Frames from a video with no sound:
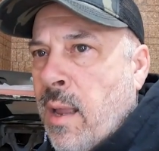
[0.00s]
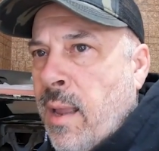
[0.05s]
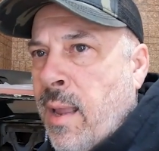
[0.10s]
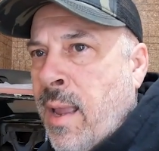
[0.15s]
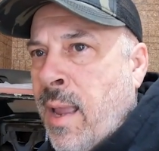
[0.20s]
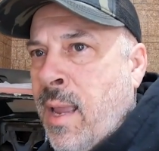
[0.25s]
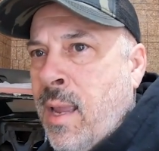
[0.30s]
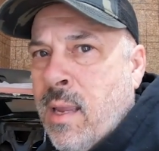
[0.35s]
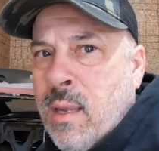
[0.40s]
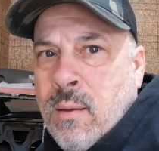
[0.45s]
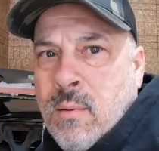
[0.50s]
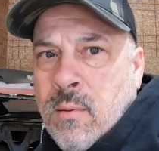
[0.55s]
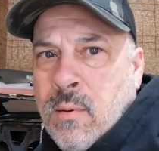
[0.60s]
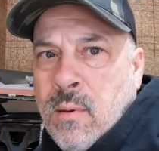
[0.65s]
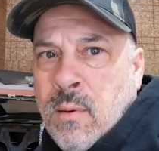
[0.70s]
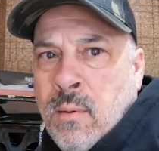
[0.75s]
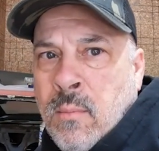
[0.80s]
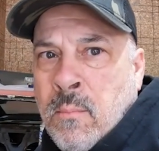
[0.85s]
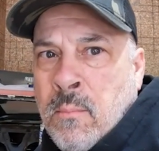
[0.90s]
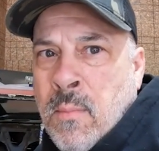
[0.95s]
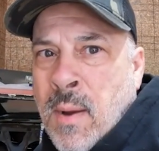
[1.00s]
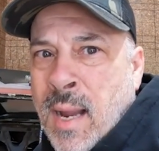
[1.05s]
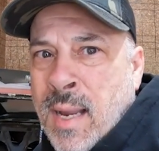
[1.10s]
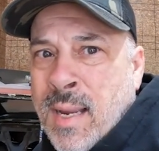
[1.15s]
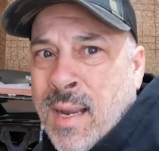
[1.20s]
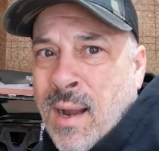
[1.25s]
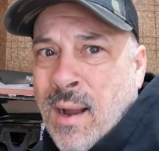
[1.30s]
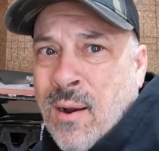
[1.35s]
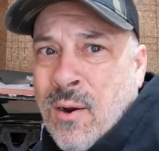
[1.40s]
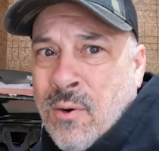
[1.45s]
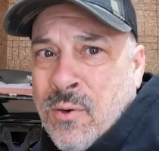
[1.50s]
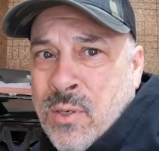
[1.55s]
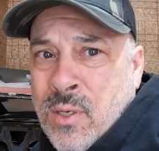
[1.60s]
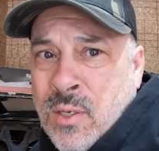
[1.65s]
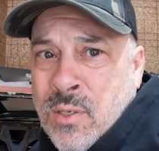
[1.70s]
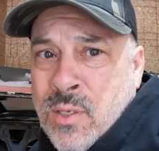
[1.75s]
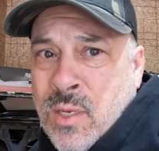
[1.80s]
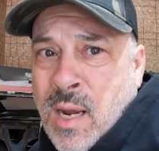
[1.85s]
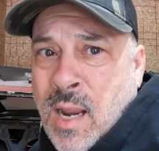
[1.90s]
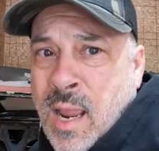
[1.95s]
hey, my car
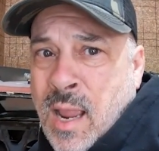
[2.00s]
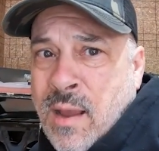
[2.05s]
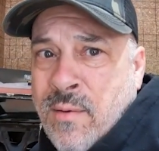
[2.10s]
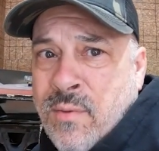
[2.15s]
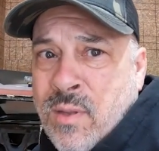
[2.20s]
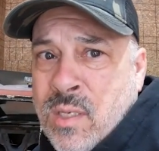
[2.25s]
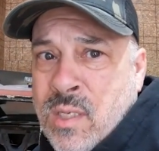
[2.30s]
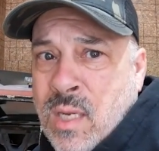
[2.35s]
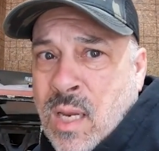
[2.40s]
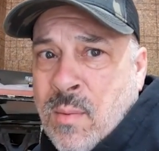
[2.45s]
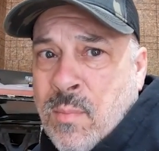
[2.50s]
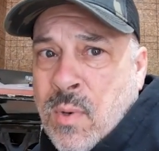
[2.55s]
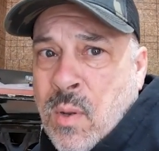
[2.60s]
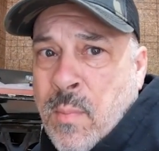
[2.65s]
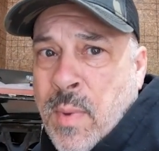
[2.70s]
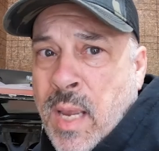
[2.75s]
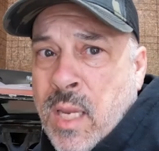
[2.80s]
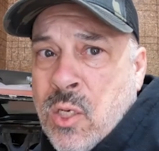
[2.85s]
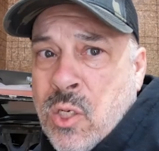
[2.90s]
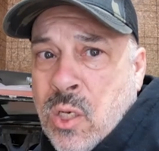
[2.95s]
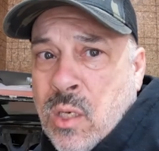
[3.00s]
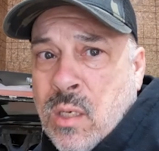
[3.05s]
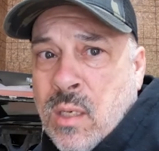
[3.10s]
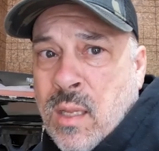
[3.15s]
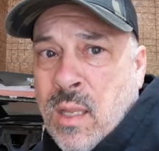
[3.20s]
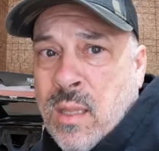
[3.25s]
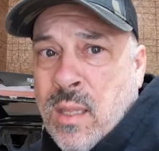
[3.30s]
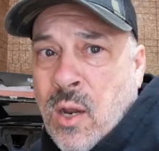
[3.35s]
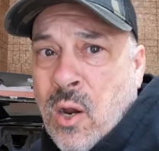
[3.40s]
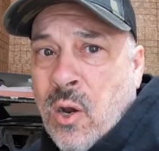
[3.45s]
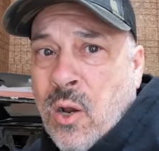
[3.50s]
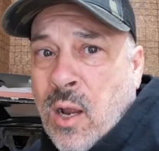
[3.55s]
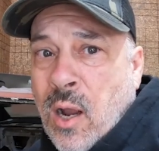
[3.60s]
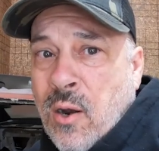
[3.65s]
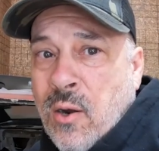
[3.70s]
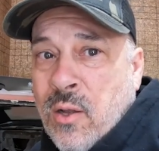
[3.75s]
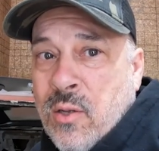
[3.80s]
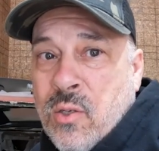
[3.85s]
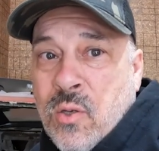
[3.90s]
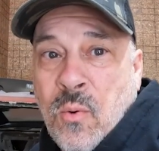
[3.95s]
doesn't have the same dimension that their
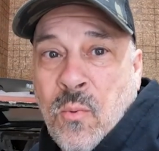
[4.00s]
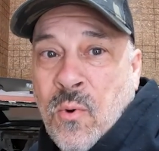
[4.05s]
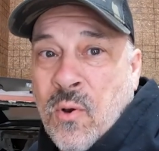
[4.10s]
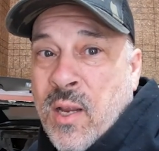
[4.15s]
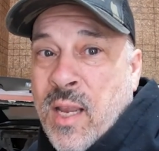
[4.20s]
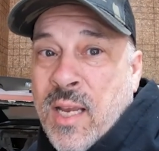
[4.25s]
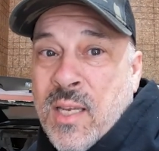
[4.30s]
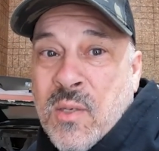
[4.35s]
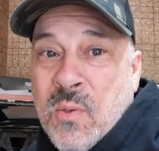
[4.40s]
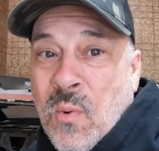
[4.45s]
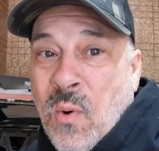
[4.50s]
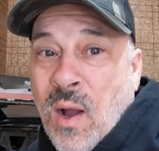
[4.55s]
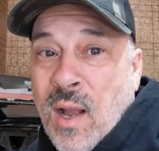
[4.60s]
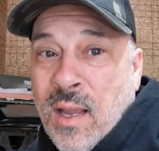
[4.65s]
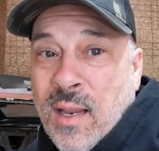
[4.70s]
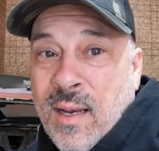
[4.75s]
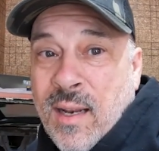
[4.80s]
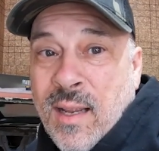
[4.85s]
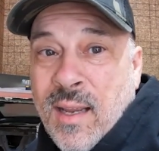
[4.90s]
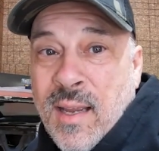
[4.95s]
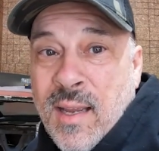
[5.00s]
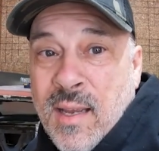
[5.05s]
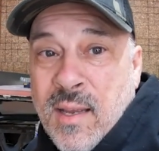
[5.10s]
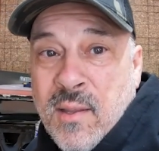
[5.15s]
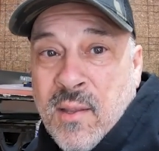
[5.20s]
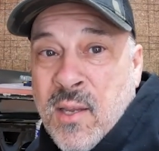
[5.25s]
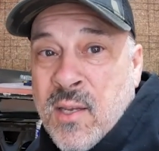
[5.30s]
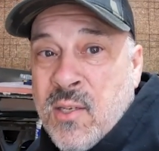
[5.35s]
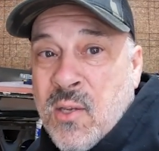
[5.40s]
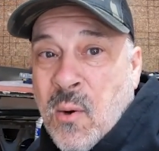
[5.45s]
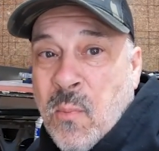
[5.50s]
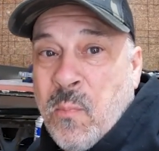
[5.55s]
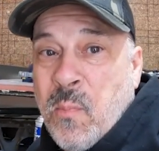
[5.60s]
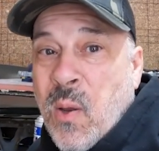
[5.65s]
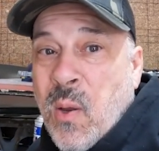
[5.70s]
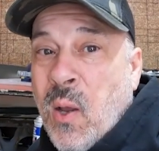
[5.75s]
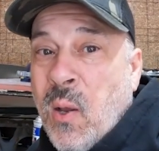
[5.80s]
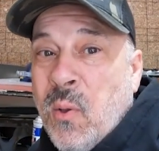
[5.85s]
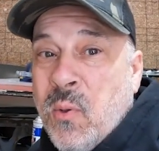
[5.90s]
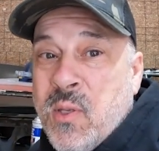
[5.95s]
car does. Well, guess what? These are
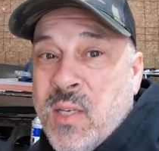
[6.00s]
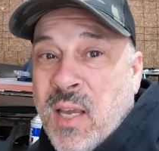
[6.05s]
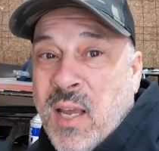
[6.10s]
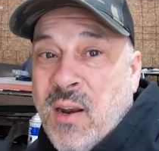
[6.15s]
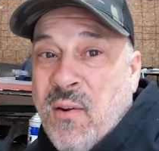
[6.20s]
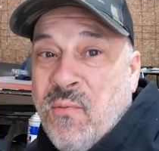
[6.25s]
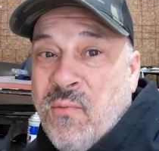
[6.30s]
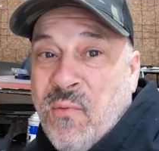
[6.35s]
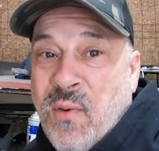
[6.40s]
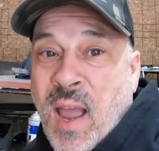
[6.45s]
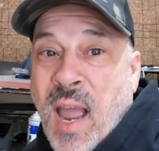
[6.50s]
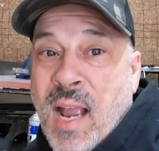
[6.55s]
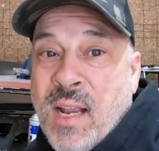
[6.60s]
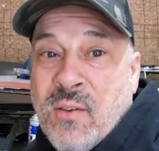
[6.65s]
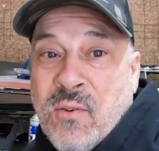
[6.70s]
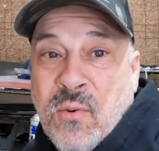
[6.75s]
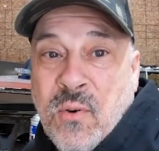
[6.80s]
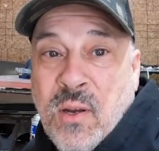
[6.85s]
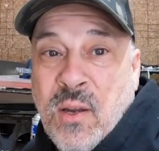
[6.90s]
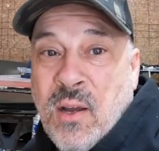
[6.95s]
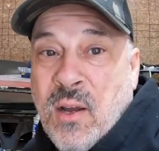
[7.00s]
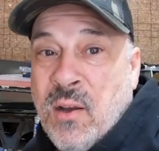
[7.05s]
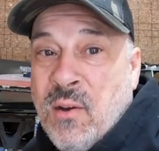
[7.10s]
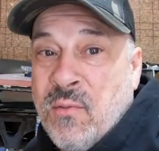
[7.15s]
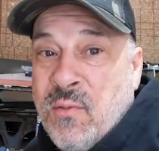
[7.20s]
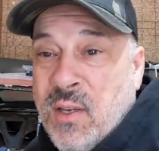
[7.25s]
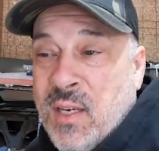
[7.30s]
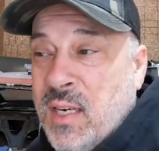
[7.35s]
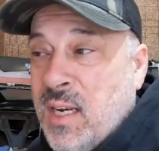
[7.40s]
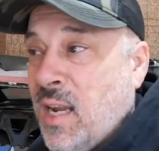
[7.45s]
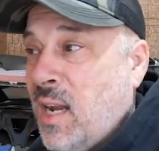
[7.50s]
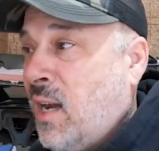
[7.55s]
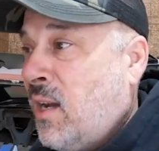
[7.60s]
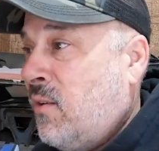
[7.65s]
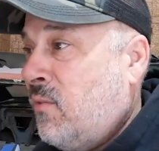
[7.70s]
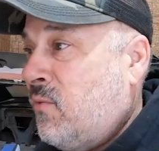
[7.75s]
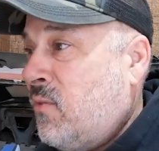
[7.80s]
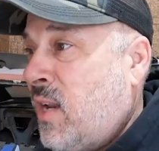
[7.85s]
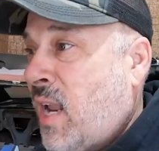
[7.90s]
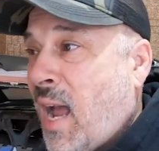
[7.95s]
built in a factory
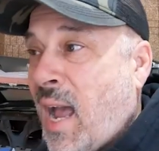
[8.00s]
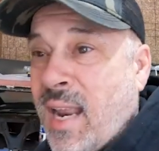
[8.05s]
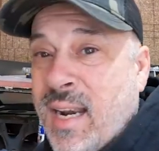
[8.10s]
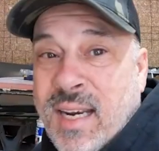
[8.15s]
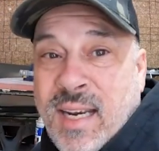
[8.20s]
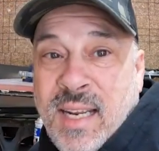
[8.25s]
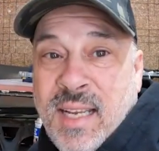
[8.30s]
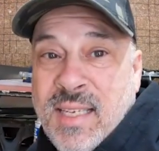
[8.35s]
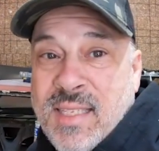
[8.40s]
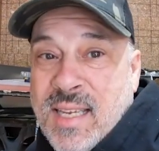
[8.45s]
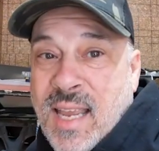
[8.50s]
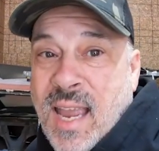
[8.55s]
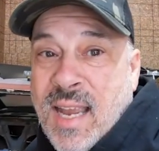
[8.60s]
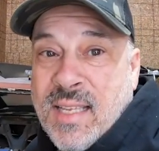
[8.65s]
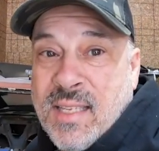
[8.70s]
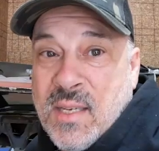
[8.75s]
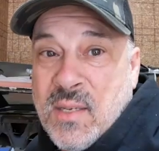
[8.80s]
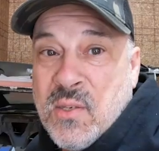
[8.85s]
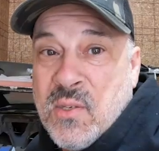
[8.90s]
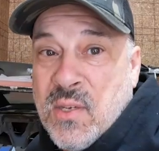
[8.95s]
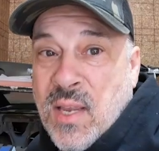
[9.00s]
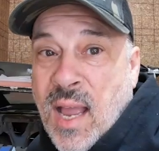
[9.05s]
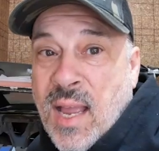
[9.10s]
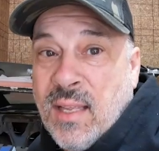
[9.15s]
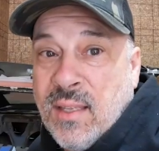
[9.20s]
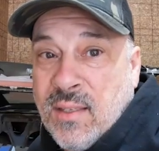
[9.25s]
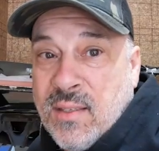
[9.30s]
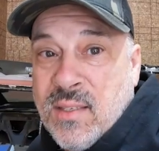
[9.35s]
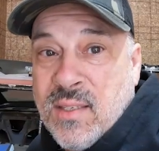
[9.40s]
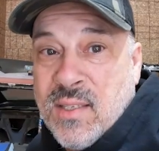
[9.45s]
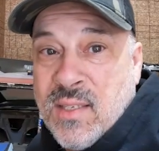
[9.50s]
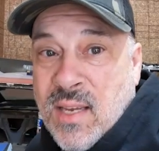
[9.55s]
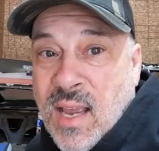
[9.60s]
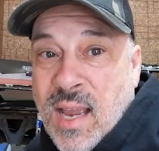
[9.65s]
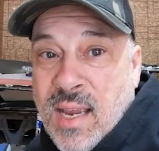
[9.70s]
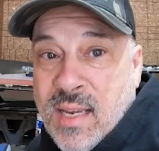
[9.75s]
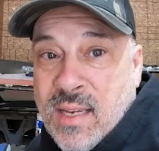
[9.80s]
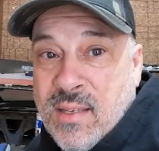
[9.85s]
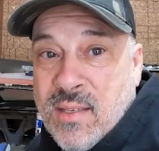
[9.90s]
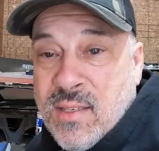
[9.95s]
of not an exacting
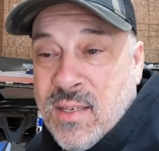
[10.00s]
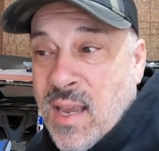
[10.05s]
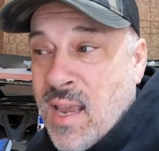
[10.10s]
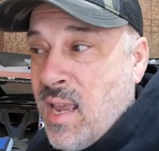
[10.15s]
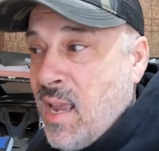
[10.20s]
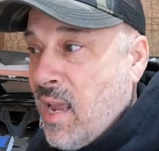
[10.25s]
science.